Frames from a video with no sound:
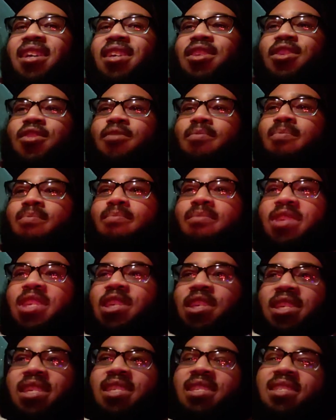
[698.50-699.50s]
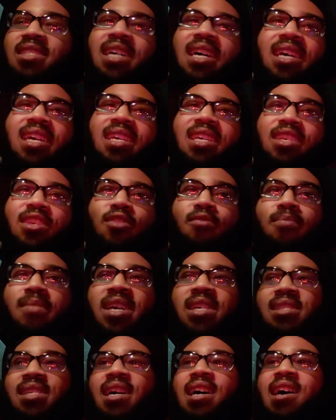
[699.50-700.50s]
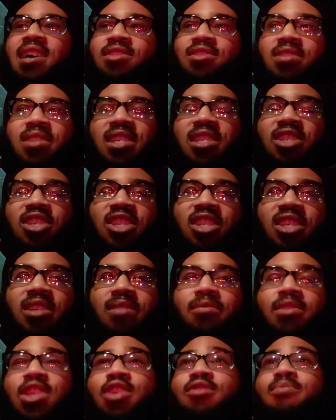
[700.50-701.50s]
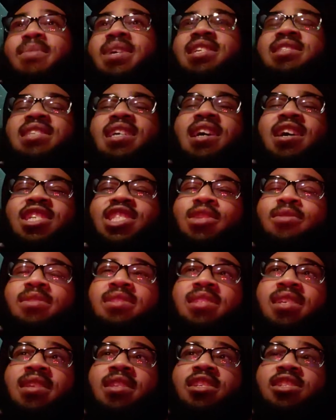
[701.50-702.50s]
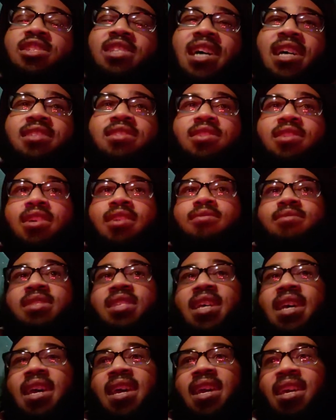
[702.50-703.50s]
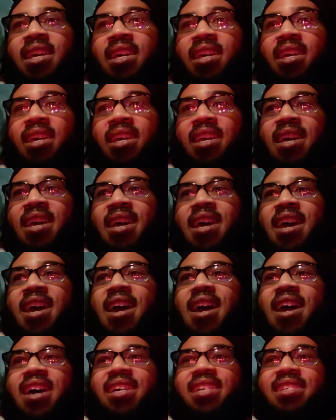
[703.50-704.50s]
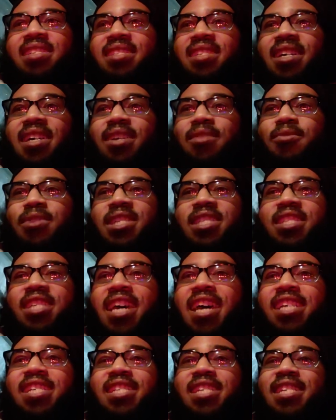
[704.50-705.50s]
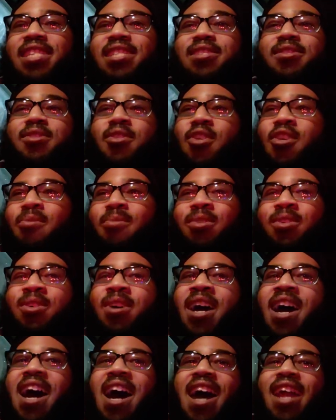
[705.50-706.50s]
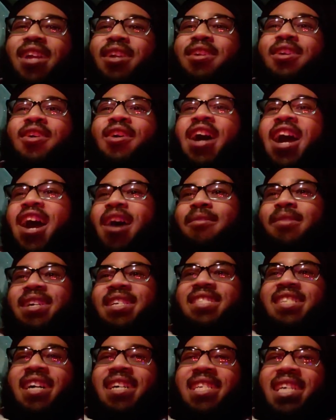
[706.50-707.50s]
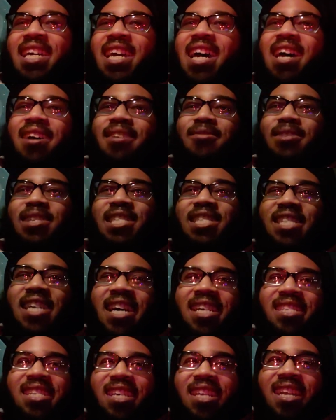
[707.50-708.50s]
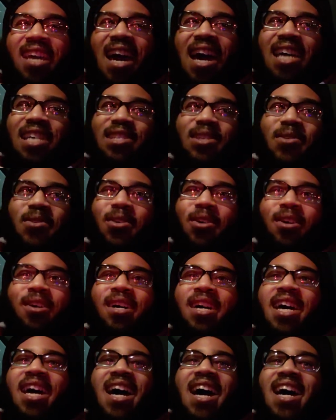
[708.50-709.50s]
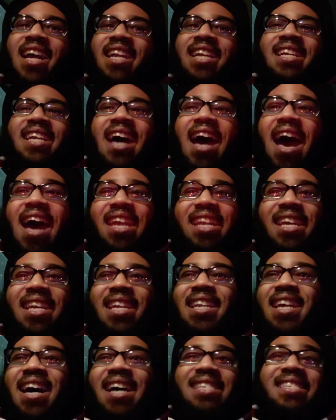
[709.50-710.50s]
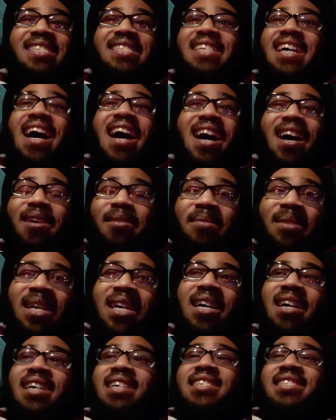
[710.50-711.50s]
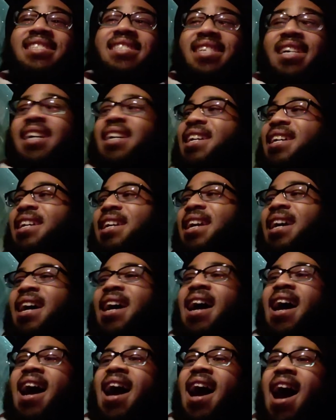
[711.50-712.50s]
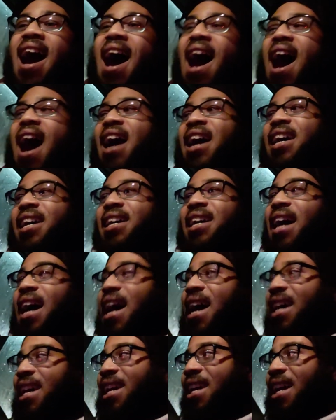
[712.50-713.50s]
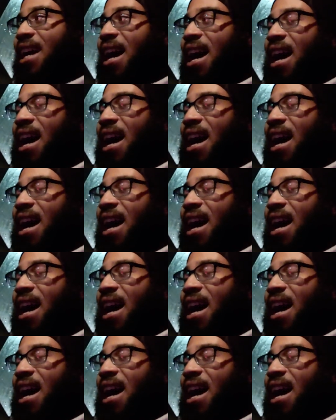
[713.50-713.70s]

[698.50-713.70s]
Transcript: you miss 100% of the shots you don't take, and it's like rejection is normal. I don't know how many times I got rejected in high school, and I did not stop. It's like, well, I